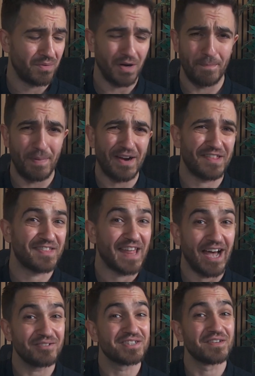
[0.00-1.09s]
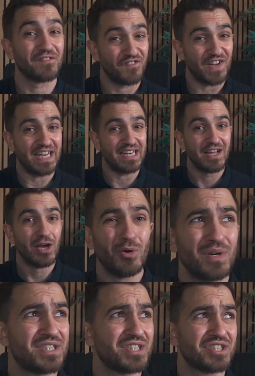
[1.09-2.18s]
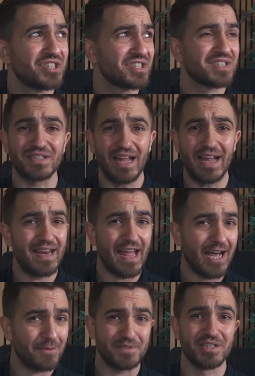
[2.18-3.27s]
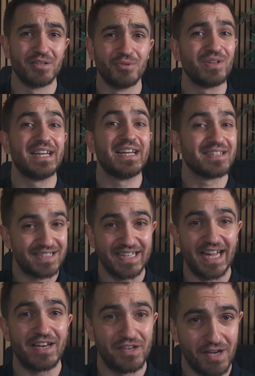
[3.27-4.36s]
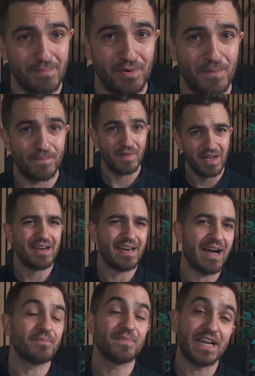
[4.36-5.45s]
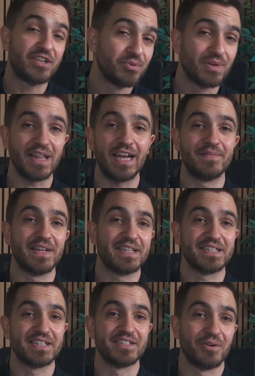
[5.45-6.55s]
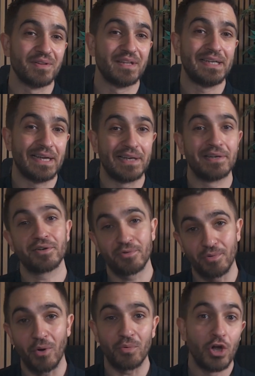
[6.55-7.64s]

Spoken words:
about 1,000 feet, which is just an absolutely insane number. Now, they do claim that this is only in, quote,